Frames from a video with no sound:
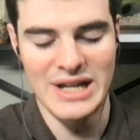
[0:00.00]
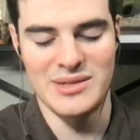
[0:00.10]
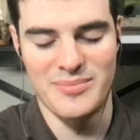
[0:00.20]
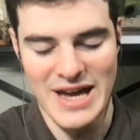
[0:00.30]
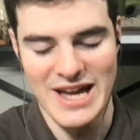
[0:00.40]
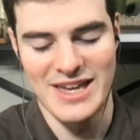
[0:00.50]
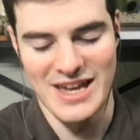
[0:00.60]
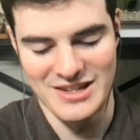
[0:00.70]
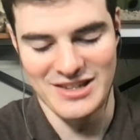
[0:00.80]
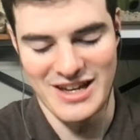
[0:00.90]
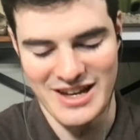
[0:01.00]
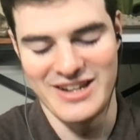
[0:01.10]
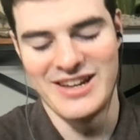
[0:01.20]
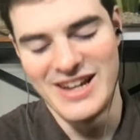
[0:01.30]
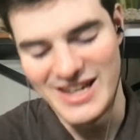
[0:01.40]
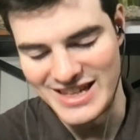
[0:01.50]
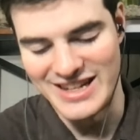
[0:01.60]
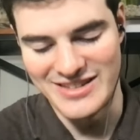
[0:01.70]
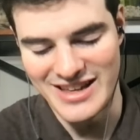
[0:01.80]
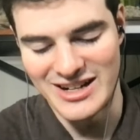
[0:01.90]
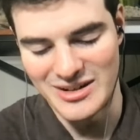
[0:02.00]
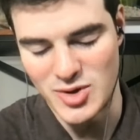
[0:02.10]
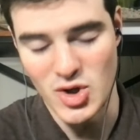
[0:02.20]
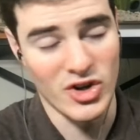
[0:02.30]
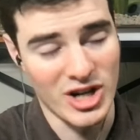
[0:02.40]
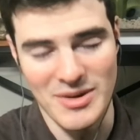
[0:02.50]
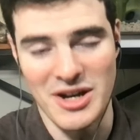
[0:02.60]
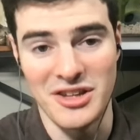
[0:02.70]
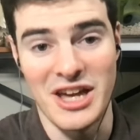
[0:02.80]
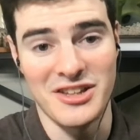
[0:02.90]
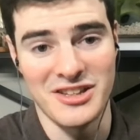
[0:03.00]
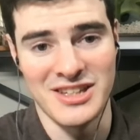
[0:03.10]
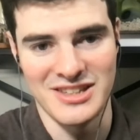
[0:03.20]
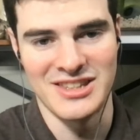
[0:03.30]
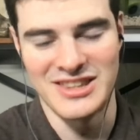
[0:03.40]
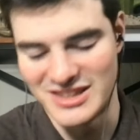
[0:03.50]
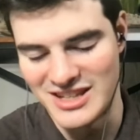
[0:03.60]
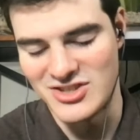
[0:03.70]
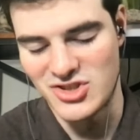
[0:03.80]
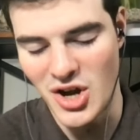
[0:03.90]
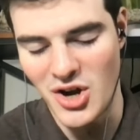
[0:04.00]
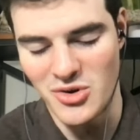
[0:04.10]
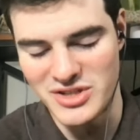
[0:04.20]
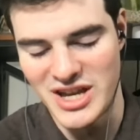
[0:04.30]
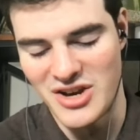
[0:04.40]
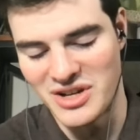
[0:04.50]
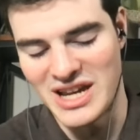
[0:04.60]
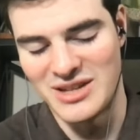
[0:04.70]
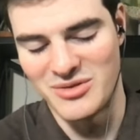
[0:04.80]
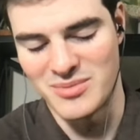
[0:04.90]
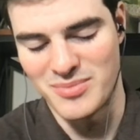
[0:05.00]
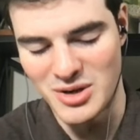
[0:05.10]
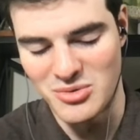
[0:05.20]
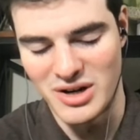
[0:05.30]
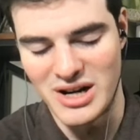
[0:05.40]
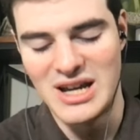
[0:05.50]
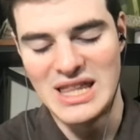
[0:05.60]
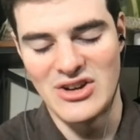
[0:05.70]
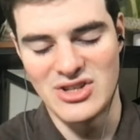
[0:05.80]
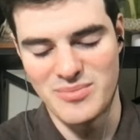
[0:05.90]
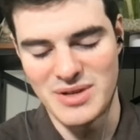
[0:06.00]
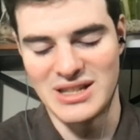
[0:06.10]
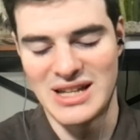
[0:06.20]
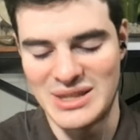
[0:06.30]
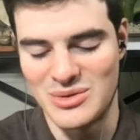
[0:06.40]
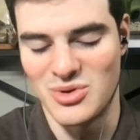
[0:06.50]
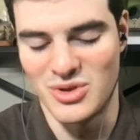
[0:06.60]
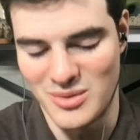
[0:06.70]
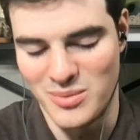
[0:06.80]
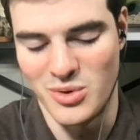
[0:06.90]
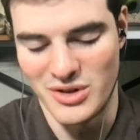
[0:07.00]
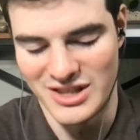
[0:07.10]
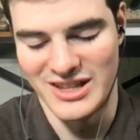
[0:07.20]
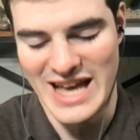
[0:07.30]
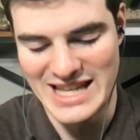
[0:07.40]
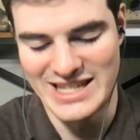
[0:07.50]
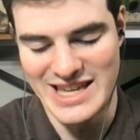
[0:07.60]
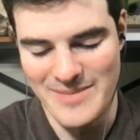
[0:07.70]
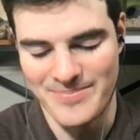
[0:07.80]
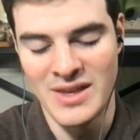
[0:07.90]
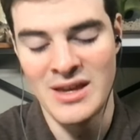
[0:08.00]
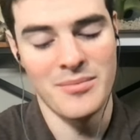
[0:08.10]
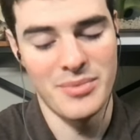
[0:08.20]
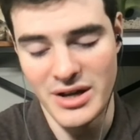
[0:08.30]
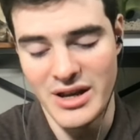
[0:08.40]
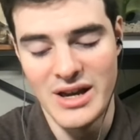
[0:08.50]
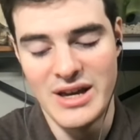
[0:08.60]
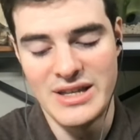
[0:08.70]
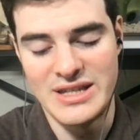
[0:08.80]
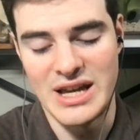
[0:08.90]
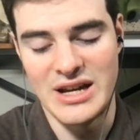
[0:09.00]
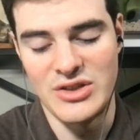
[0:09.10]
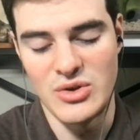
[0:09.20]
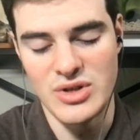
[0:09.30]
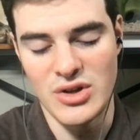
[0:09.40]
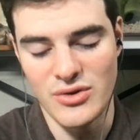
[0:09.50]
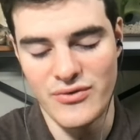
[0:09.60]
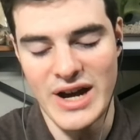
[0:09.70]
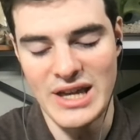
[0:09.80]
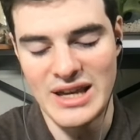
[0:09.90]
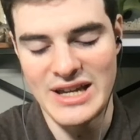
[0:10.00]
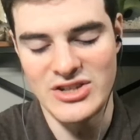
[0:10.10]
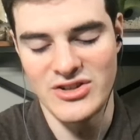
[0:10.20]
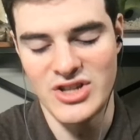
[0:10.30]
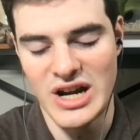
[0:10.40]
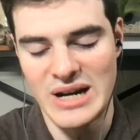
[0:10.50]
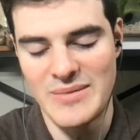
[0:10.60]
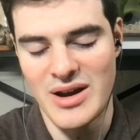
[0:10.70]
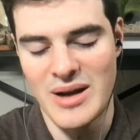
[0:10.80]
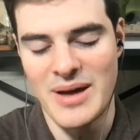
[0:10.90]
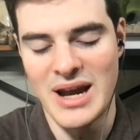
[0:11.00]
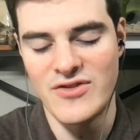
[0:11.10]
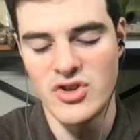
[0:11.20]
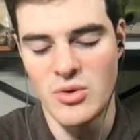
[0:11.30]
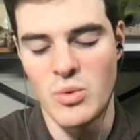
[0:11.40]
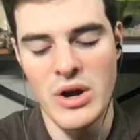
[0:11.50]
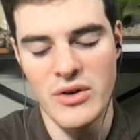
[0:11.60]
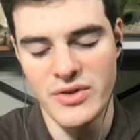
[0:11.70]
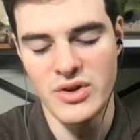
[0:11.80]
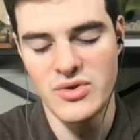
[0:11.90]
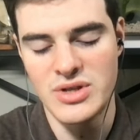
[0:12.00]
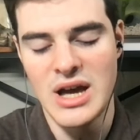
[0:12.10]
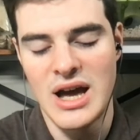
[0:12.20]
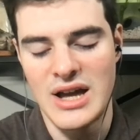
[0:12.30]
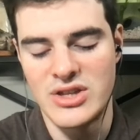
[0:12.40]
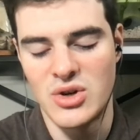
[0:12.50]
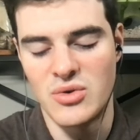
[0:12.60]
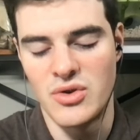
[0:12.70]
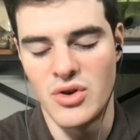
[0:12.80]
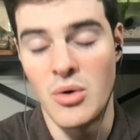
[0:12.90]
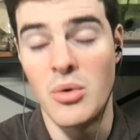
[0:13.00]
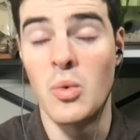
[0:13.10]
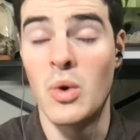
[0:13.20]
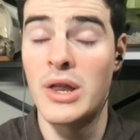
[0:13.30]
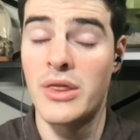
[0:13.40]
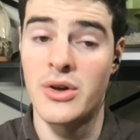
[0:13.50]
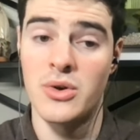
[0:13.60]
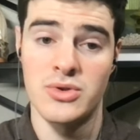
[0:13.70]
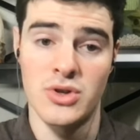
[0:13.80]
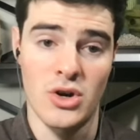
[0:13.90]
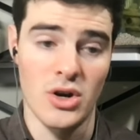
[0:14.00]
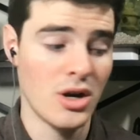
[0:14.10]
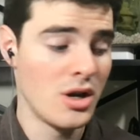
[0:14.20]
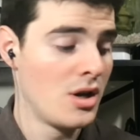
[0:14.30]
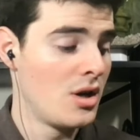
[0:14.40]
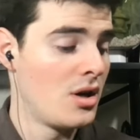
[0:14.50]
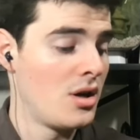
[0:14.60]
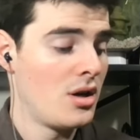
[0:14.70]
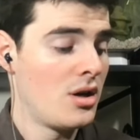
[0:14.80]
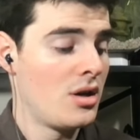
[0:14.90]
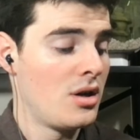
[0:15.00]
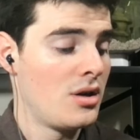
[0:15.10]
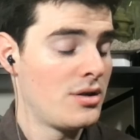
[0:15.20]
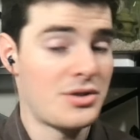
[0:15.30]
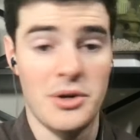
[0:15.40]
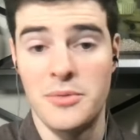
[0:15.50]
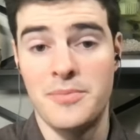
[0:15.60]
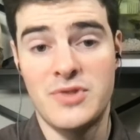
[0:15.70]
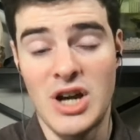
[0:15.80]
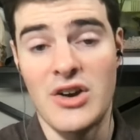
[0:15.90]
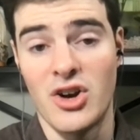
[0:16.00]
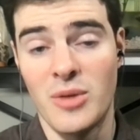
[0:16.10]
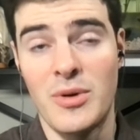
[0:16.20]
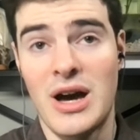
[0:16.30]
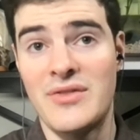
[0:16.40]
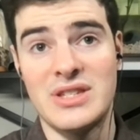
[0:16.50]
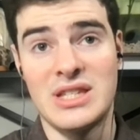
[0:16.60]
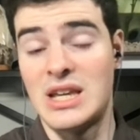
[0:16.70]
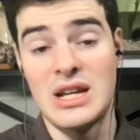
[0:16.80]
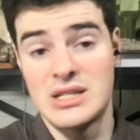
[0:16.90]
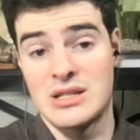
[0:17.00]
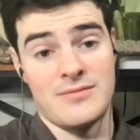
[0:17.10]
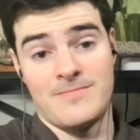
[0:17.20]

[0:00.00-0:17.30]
the back end line. And then he ended up joking about Likely and, and his toe, saying, okay, that was a big one. That was a big line that was really important in the last game. But said, those other fine lines that you're talking about, I'm not even aware of those. I don't know what those are. So John Harbaugh, obviously, he doesn't